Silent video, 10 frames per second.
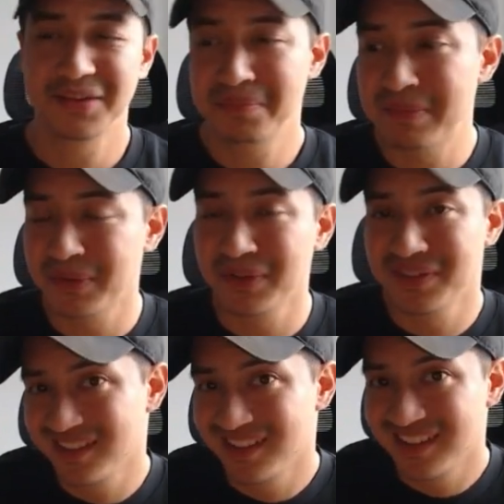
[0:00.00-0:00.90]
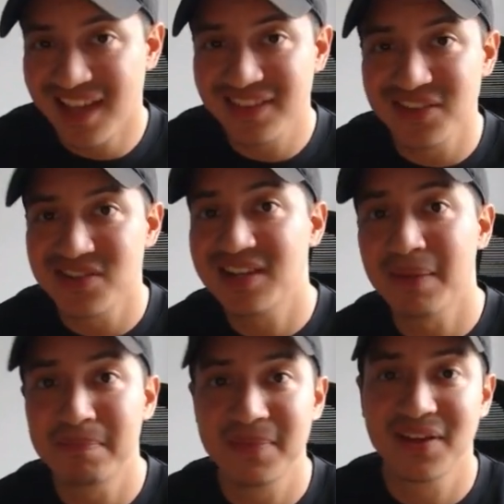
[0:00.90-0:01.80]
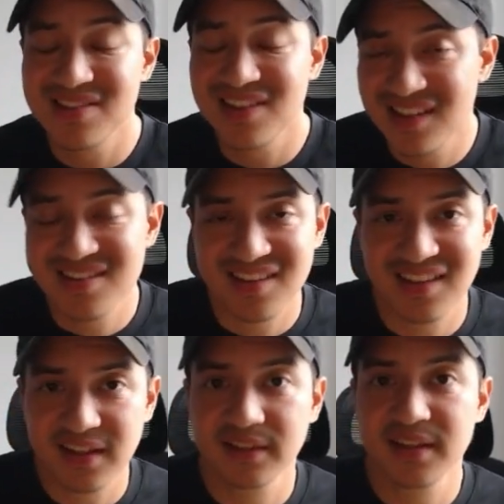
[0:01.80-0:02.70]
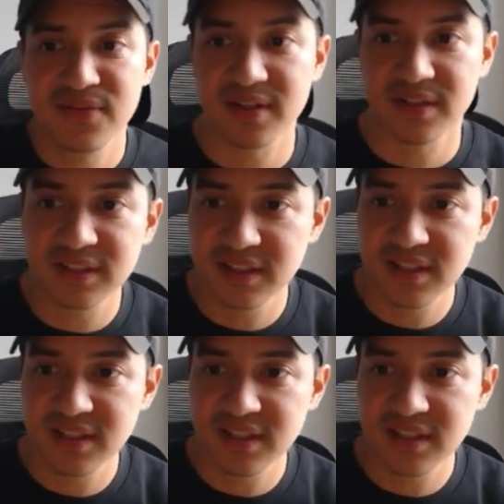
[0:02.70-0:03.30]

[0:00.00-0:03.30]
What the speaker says: people tend to skip because it's a little difficult,